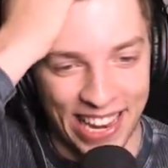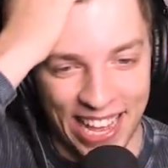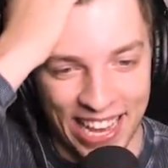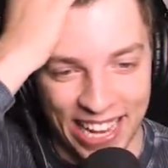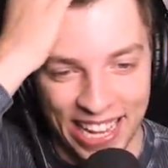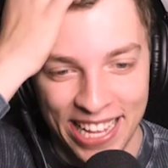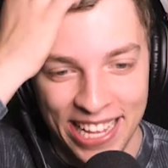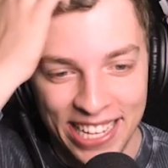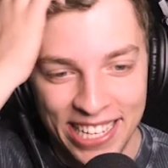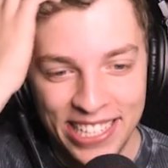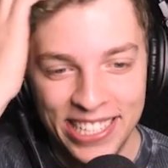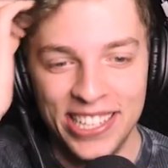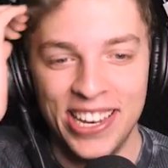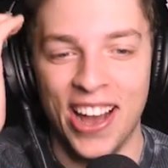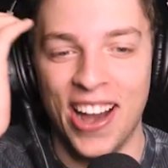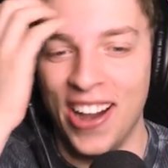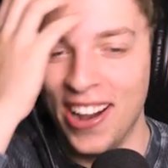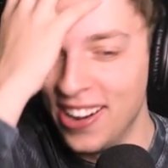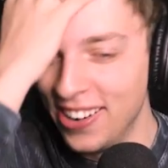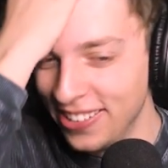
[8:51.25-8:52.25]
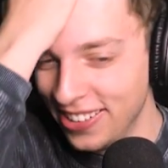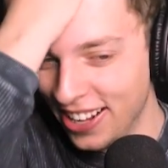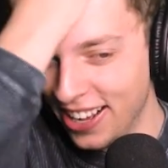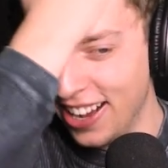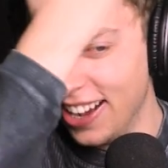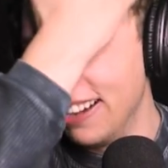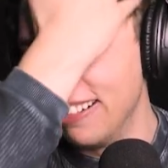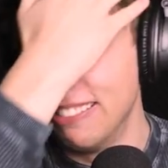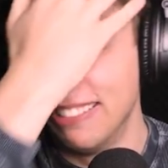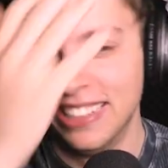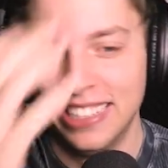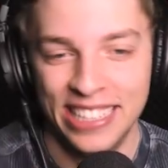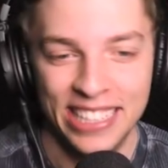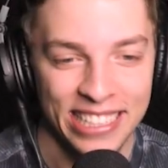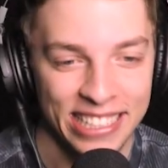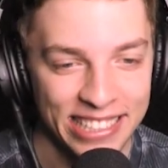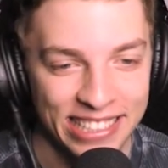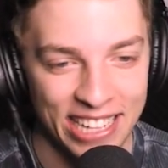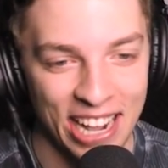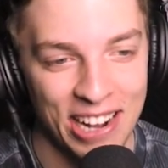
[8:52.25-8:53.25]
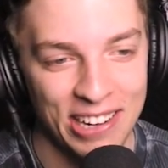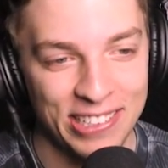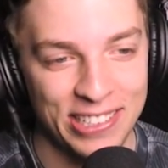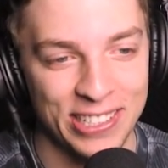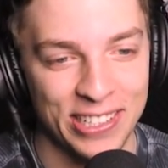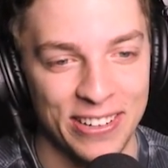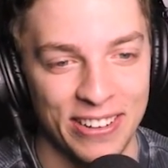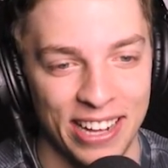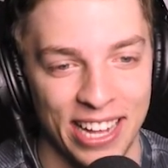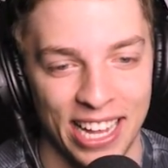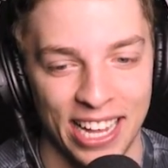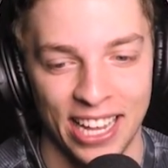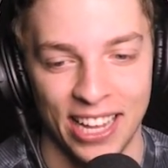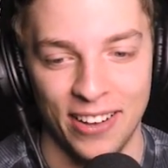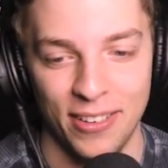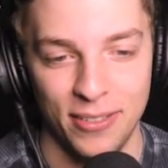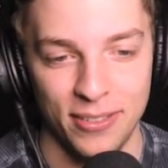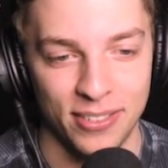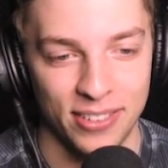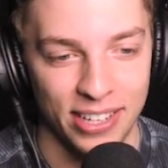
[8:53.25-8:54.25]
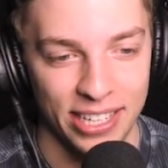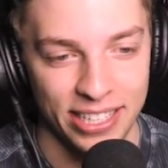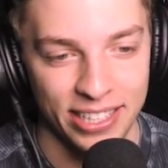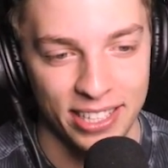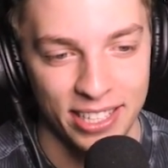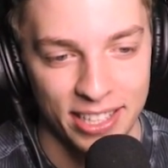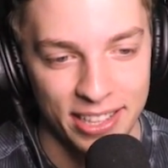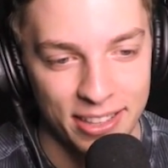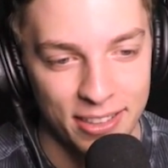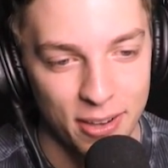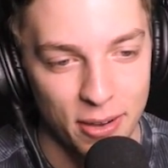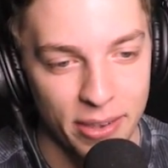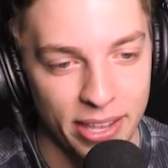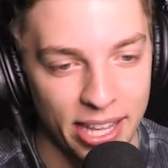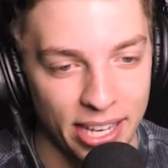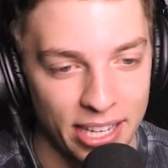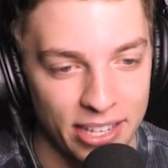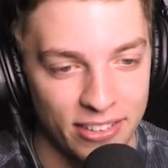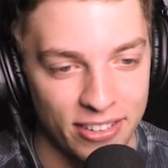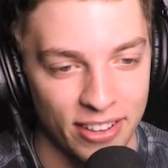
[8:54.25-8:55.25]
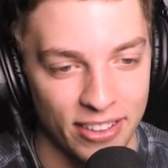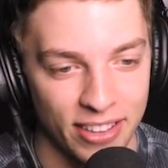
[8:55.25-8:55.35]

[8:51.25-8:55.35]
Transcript: are like, no, no, don't do it. Oh, wait, don't kill each